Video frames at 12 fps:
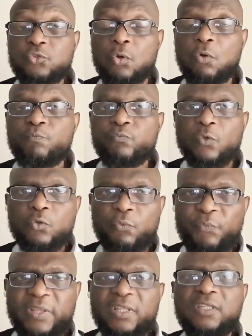So you
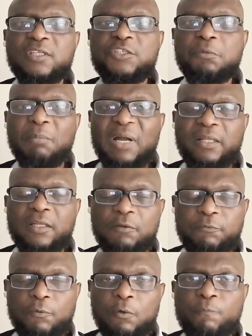find that the demand,
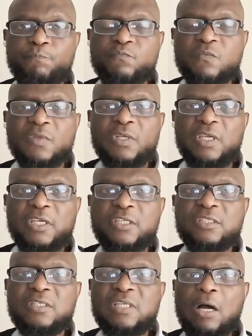therefore,
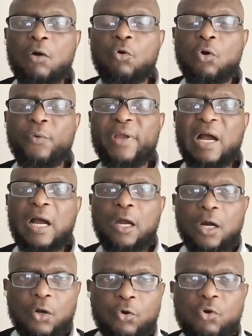is now going
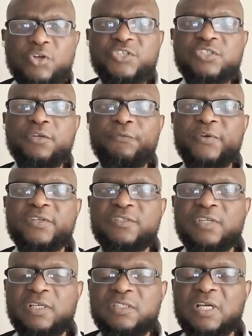across different
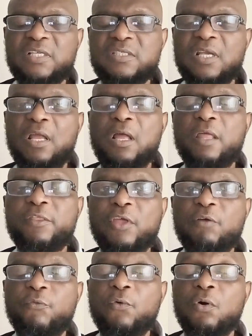sectors.
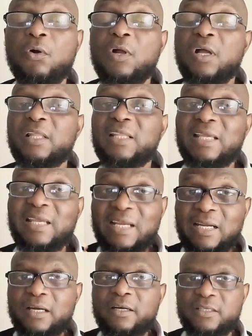Therefore, the
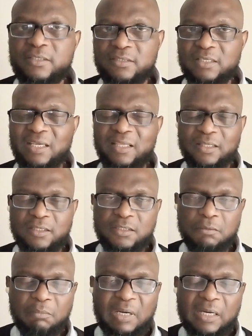increase in the
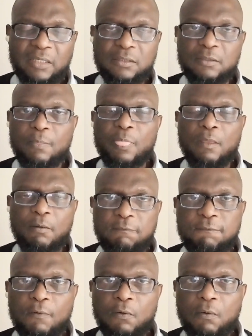demand
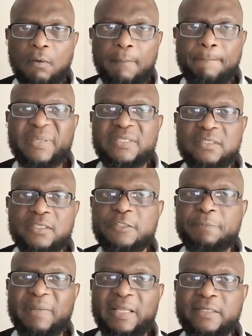for
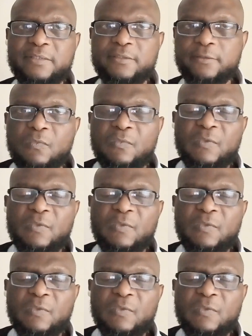business plans.